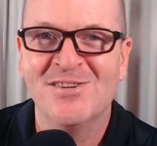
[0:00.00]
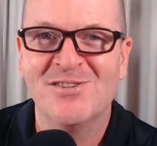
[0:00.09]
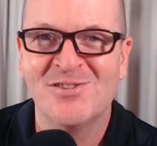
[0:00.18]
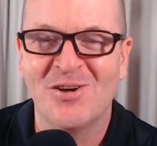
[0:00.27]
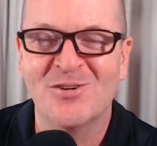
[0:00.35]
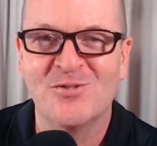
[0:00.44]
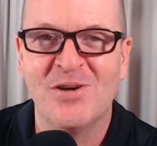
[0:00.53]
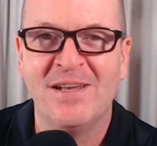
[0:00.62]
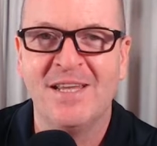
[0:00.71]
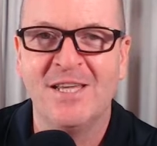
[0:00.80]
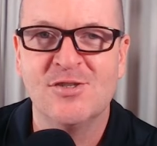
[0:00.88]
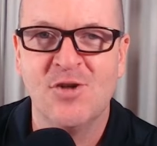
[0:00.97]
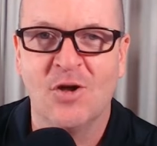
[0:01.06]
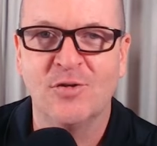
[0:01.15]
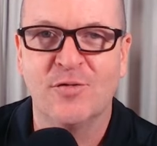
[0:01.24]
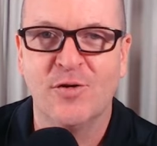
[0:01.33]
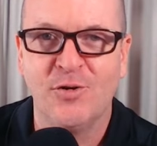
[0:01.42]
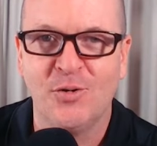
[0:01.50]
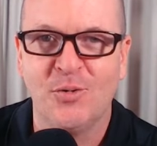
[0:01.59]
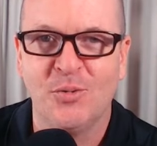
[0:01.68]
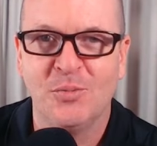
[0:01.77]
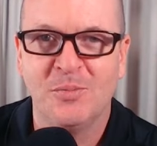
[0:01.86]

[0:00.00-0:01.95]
Stock trading is not for you.